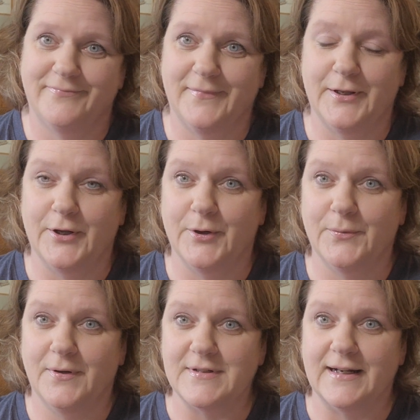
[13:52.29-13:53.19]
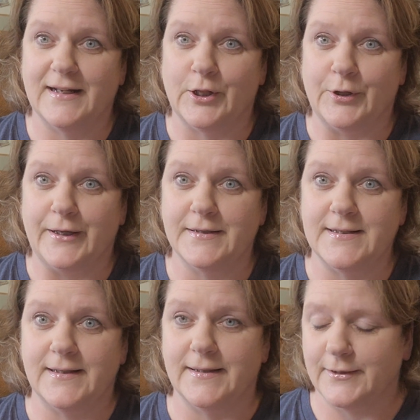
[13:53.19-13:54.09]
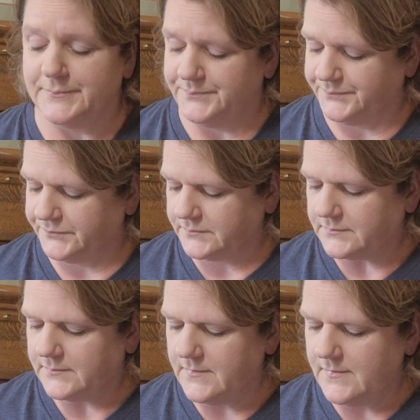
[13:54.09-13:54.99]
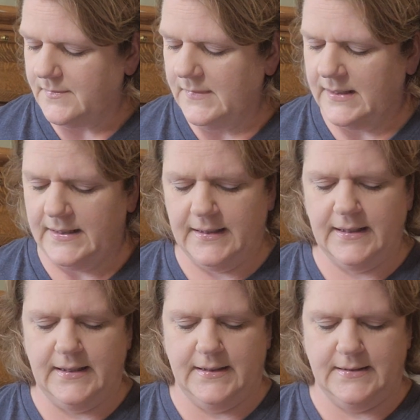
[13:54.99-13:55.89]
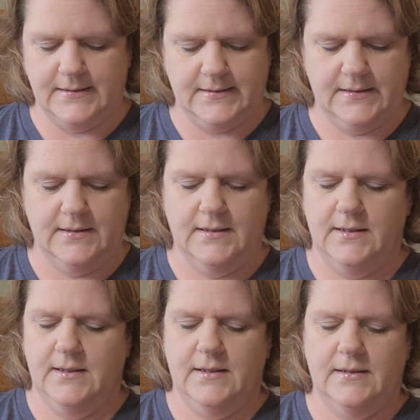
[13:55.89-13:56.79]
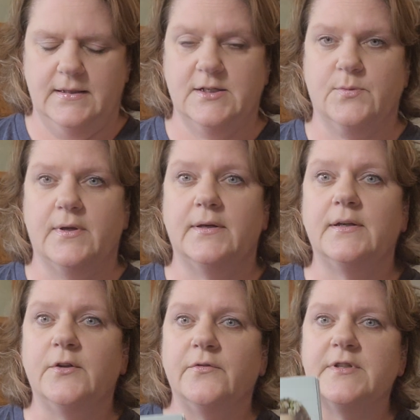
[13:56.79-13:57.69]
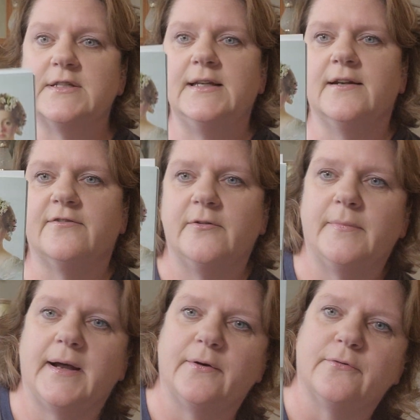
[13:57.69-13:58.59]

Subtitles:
you know, I was getting a little antsy there, and it is this one. You've seen it from my